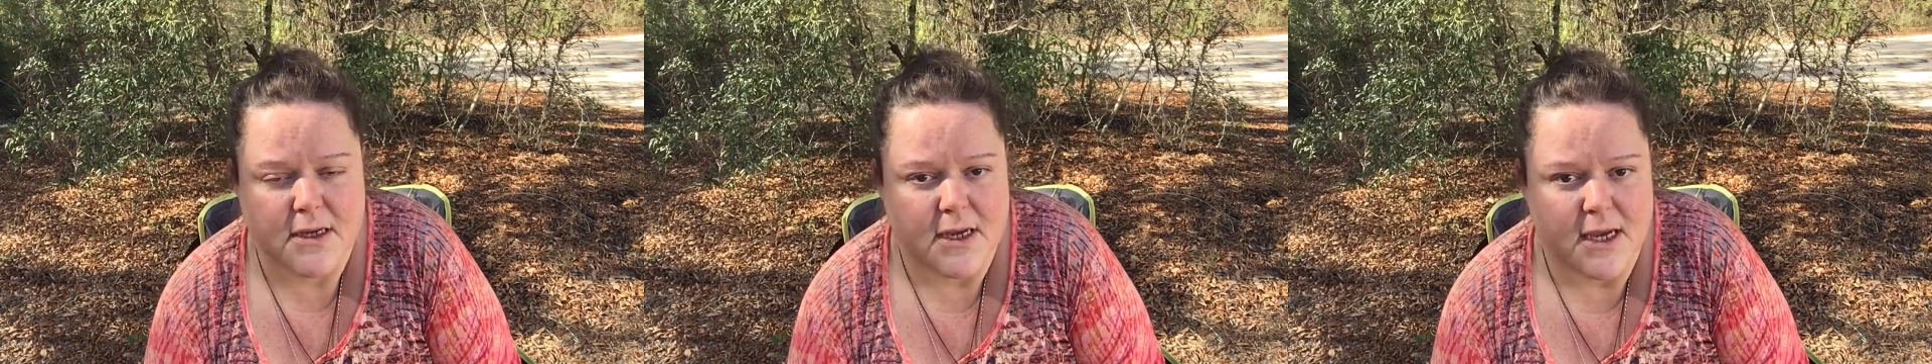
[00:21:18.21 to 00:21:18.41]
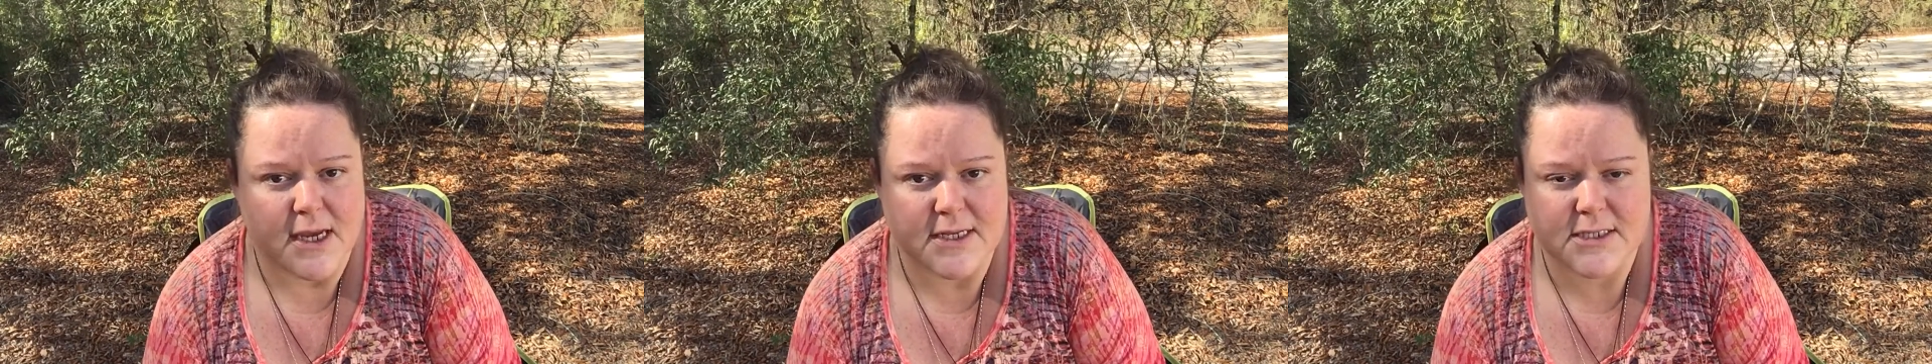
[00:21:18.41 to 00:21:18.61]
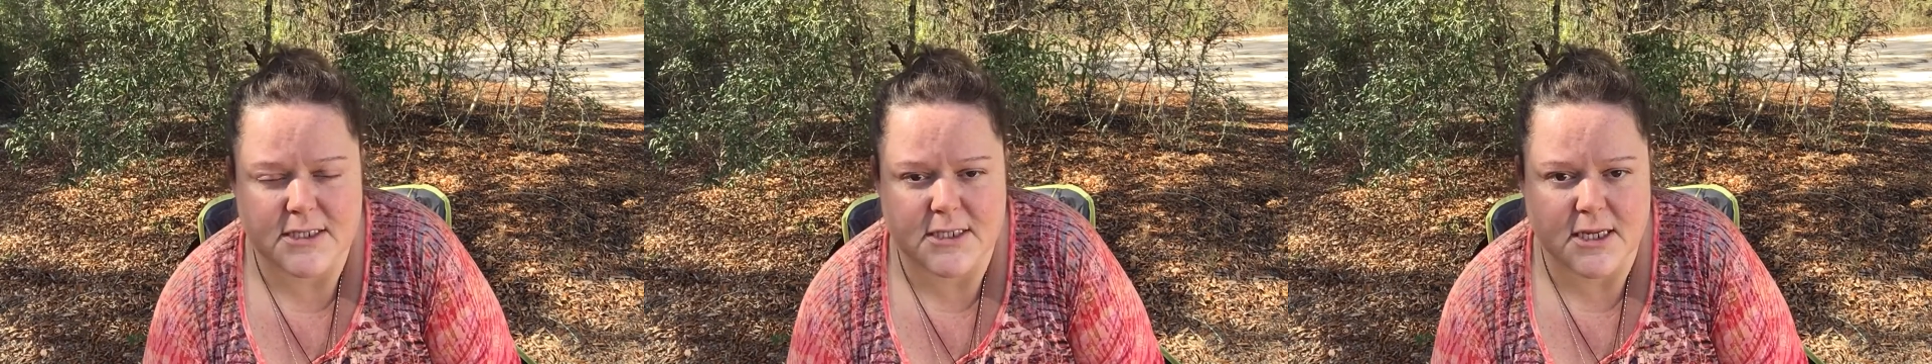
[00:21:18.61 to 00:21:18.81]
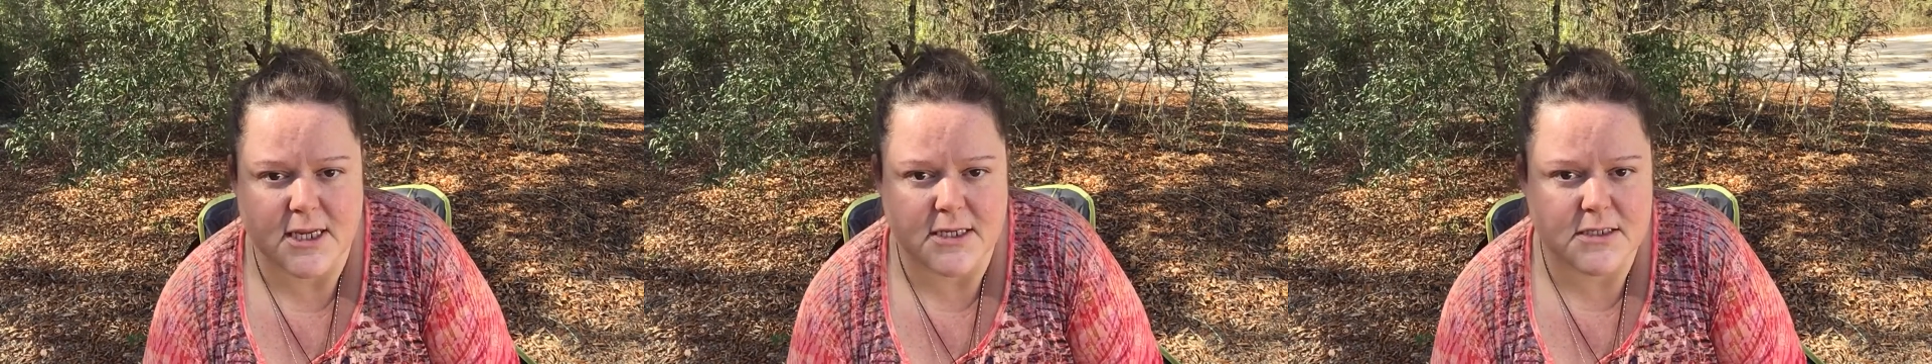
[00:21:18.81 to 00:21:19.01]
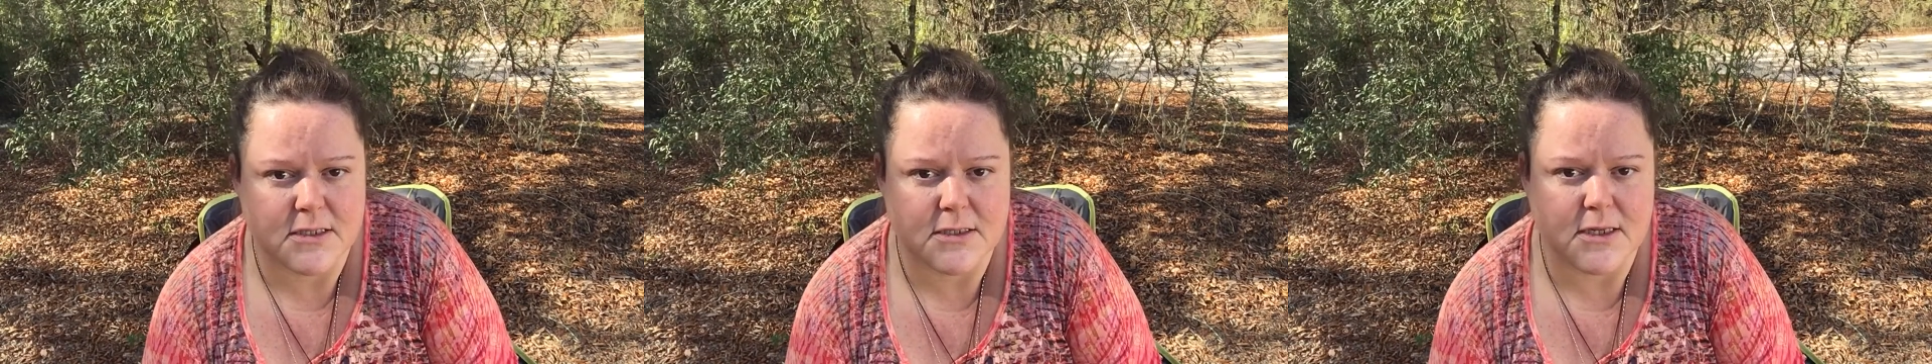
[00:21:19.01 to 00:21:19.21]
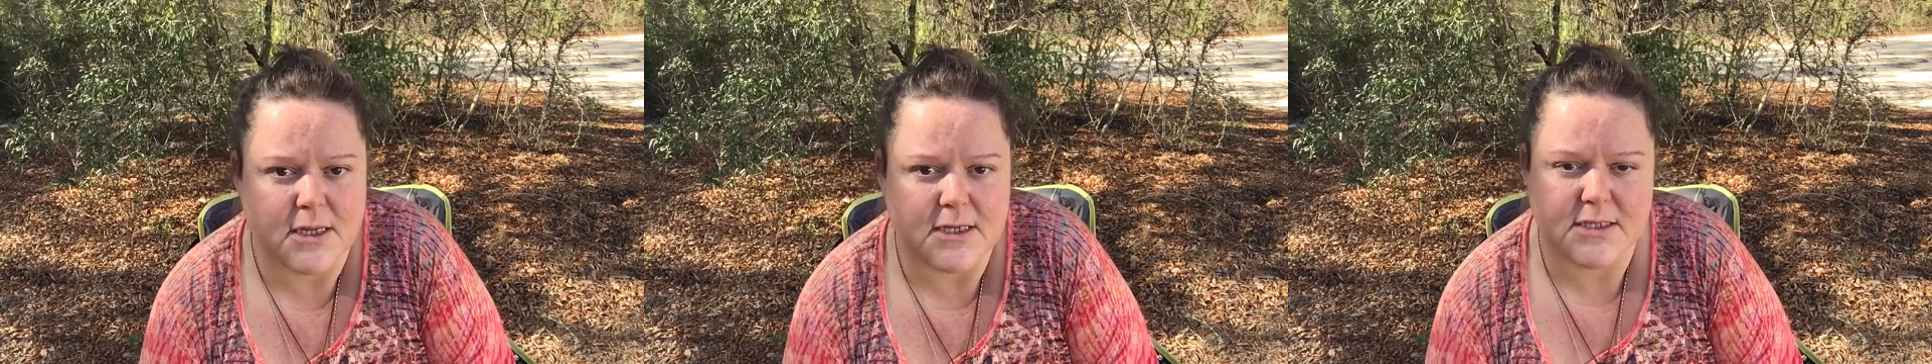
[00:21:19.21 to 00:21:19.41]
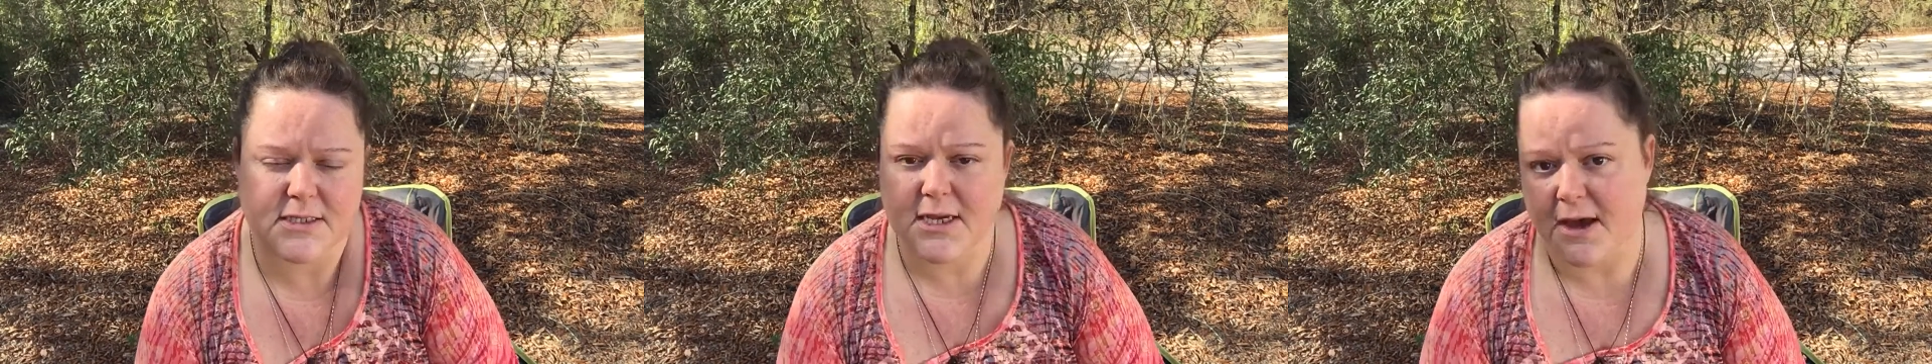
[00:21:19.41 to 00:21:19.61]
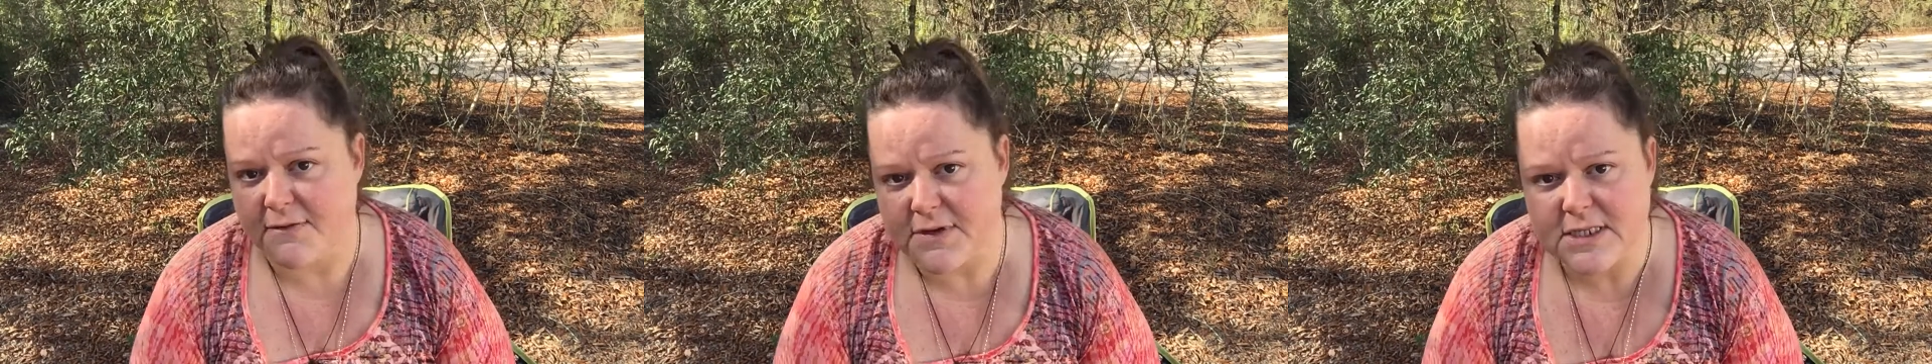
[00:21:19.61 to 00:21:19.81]
It's
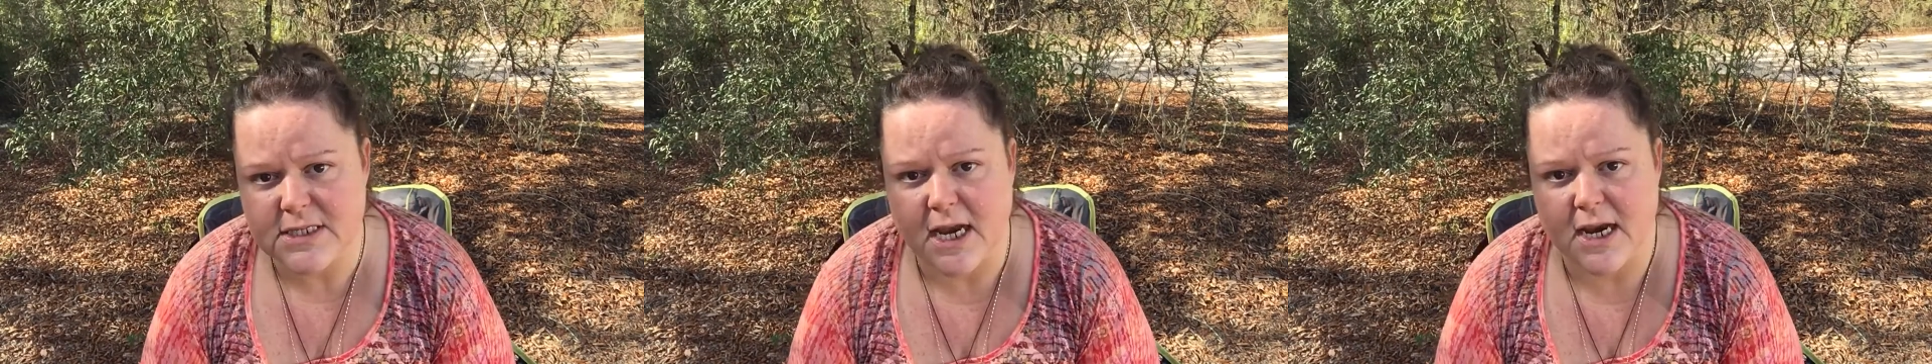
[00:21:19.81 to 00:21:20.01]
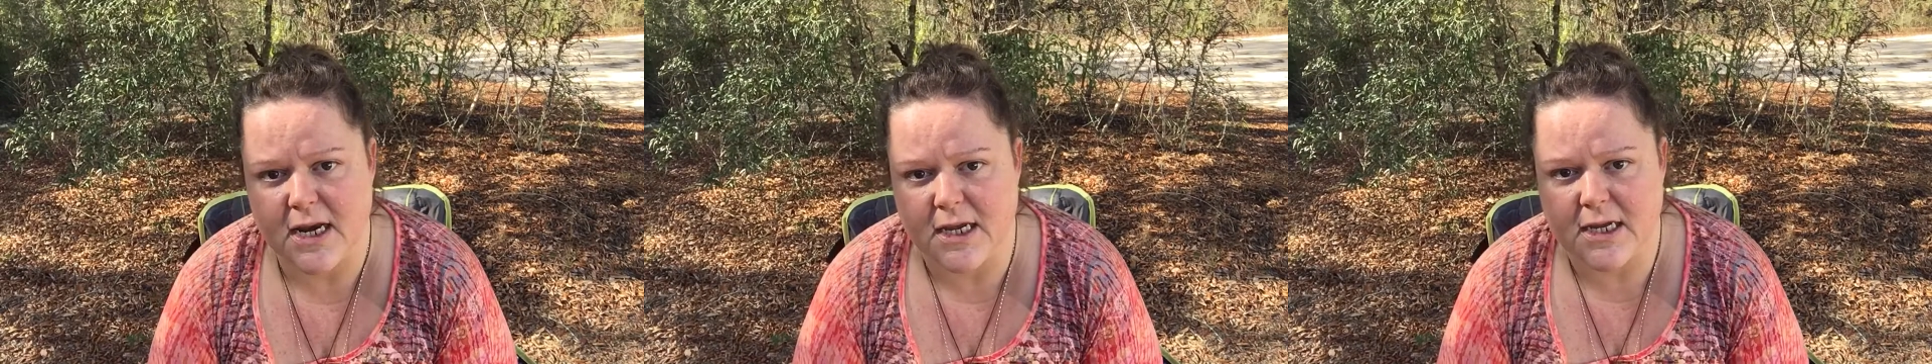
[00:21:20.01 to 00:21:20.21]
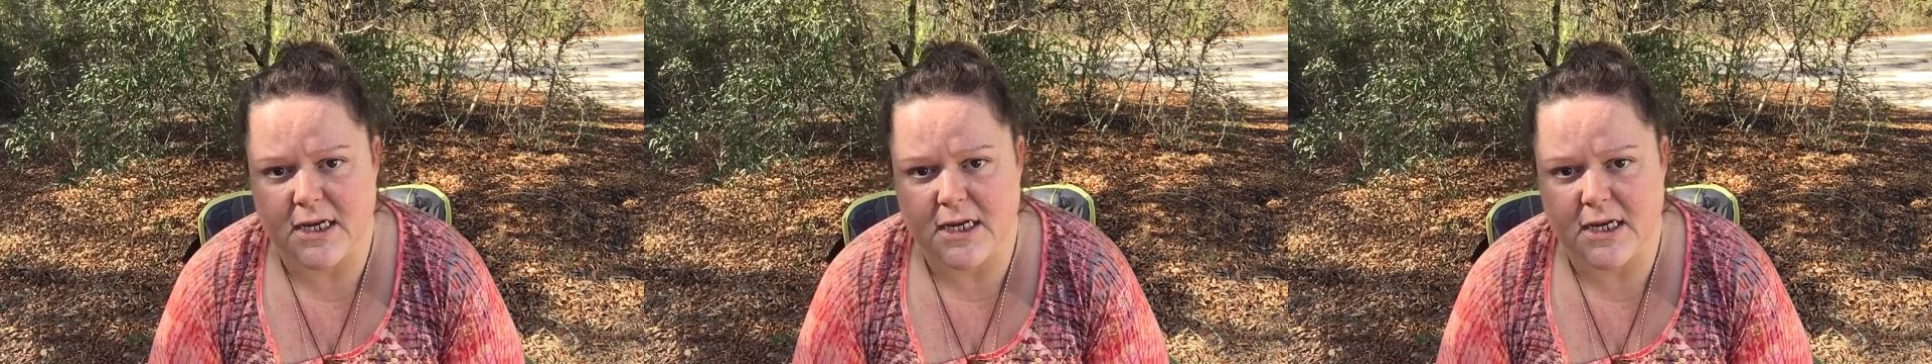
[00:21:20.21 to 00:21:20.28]
devastating